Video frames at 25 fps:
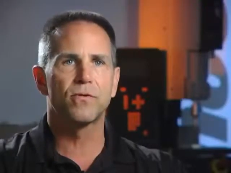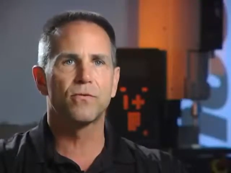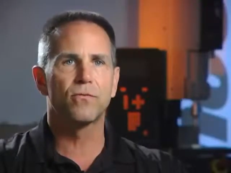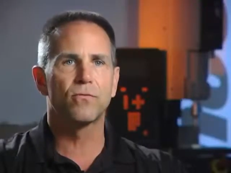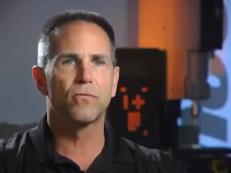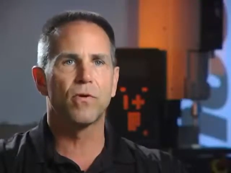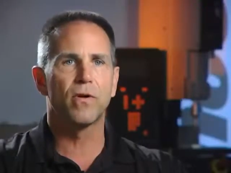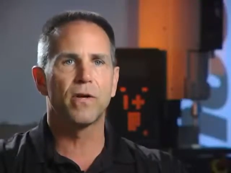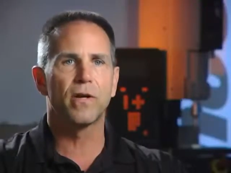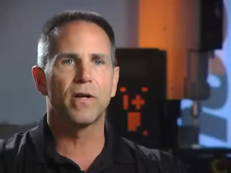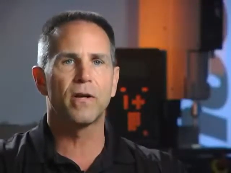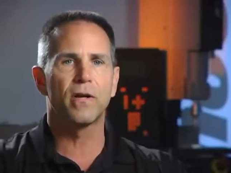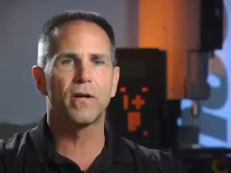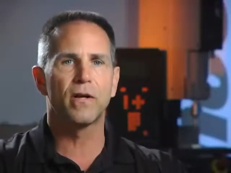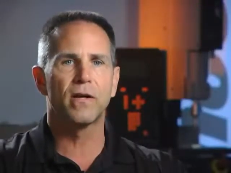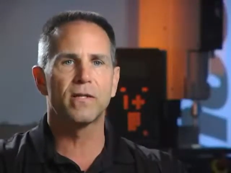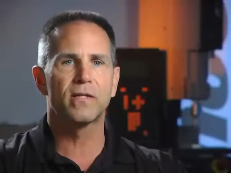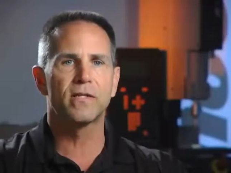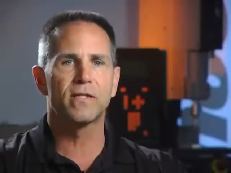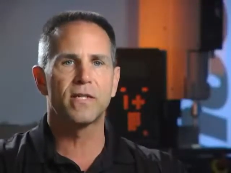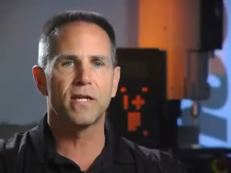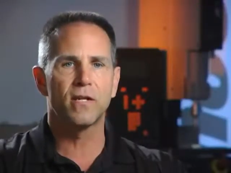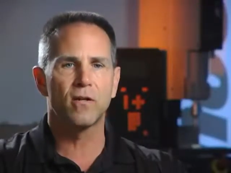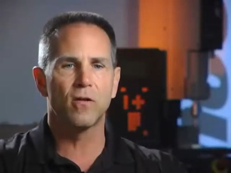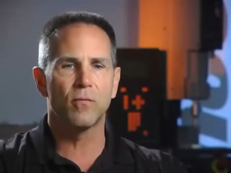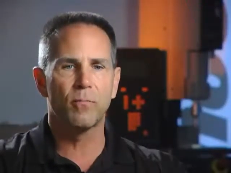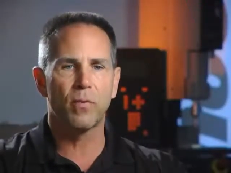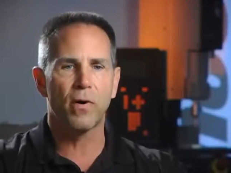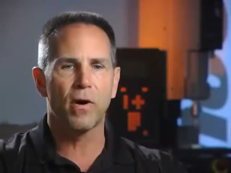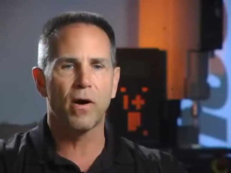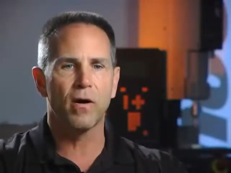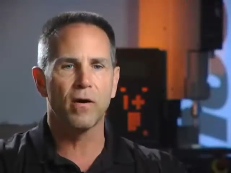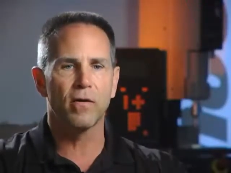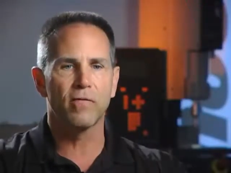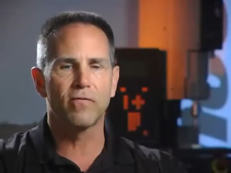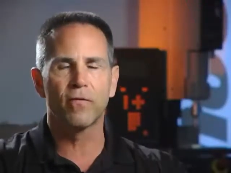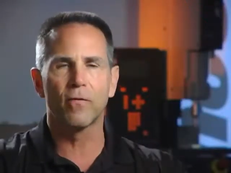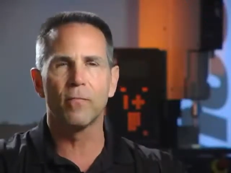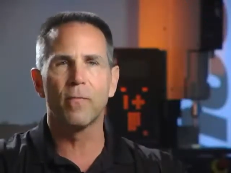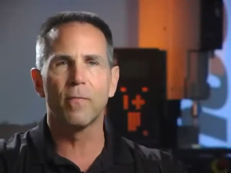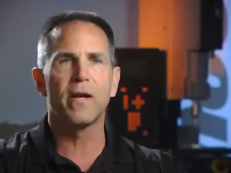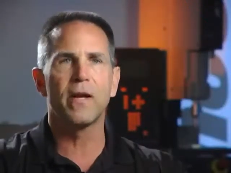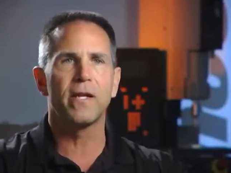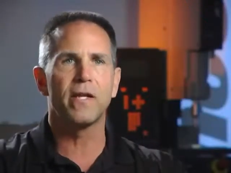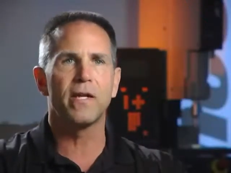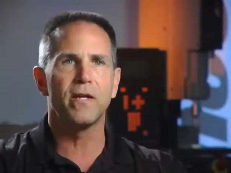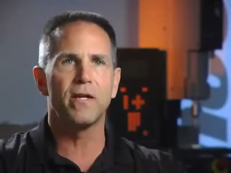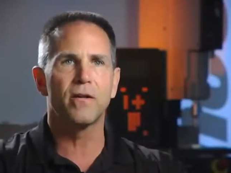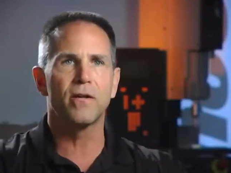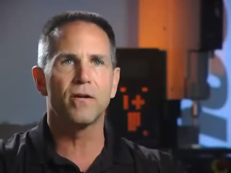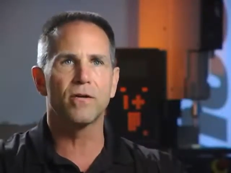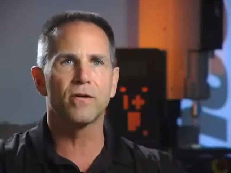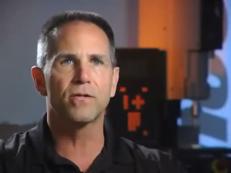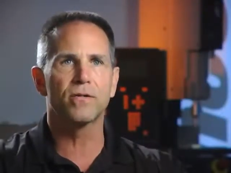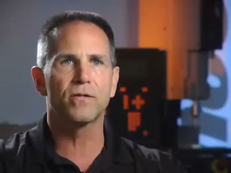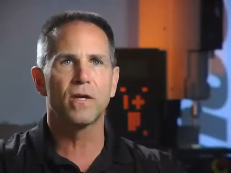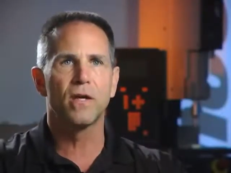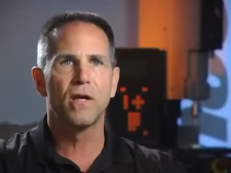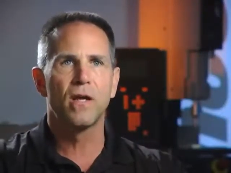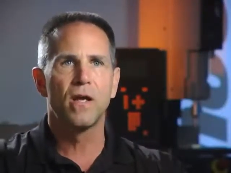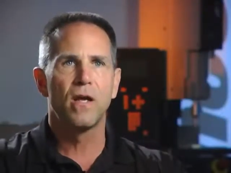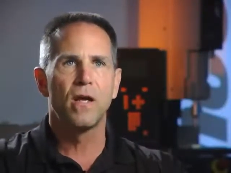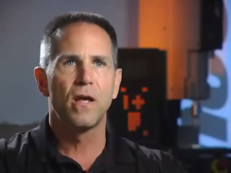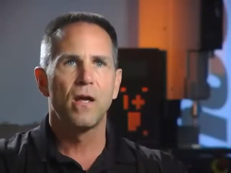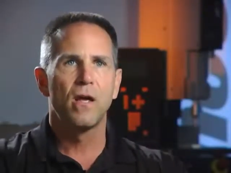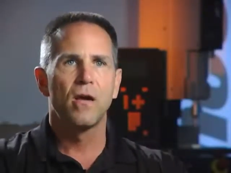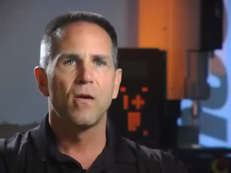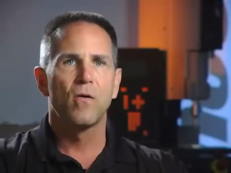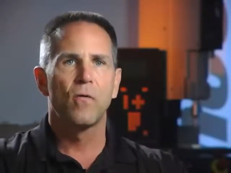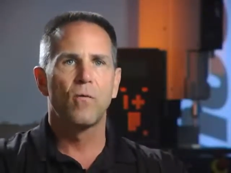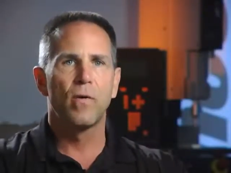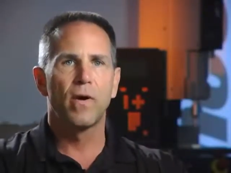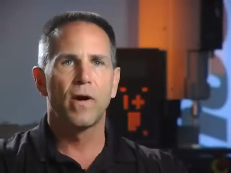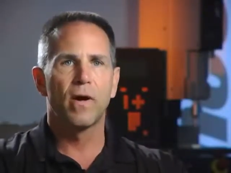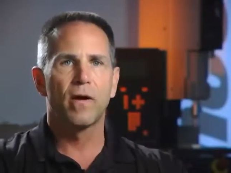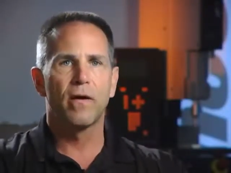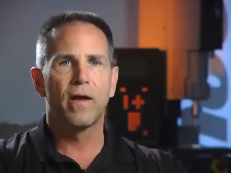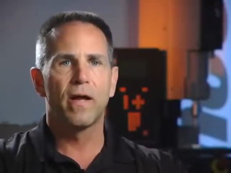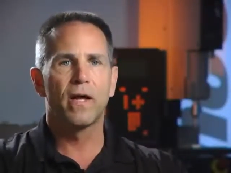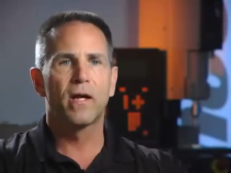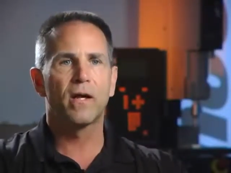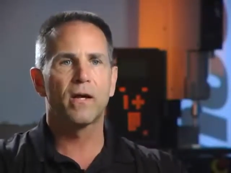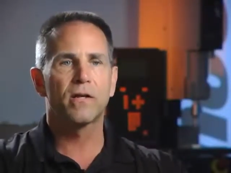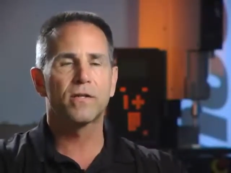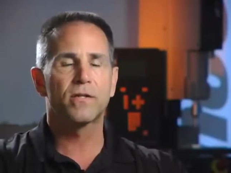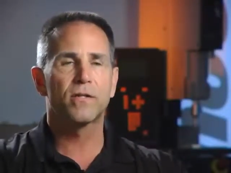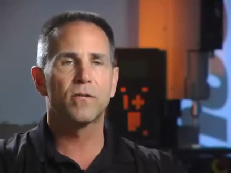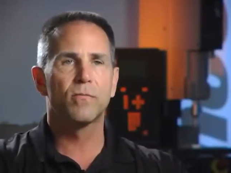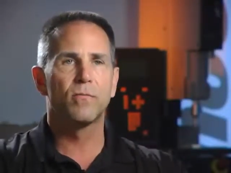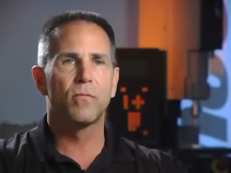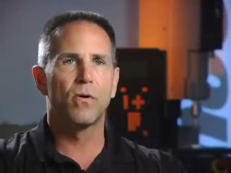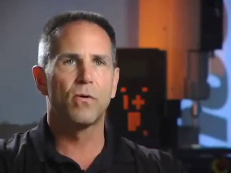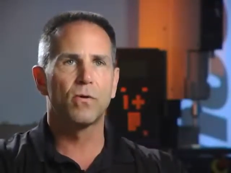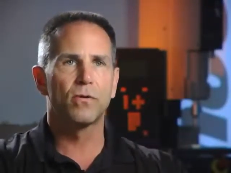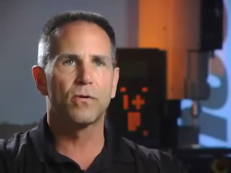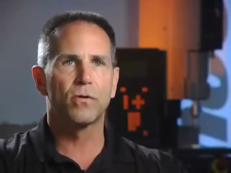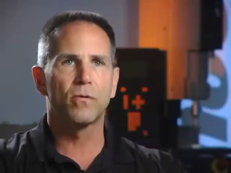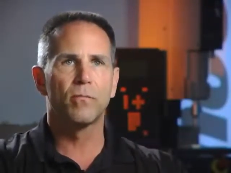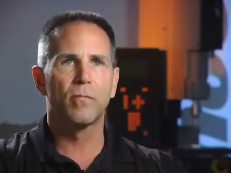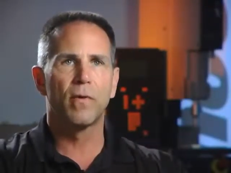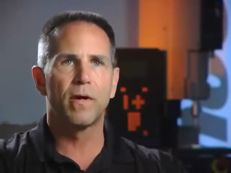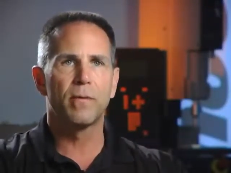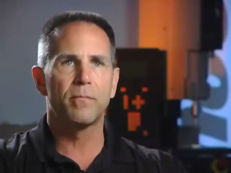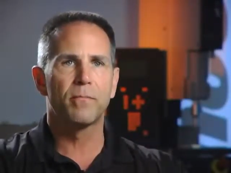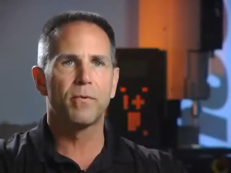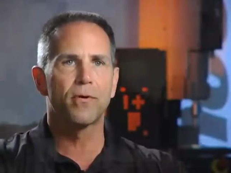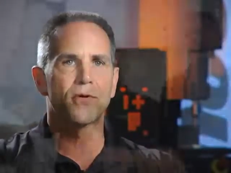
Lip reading: to run a single part for many years, where a custom molder might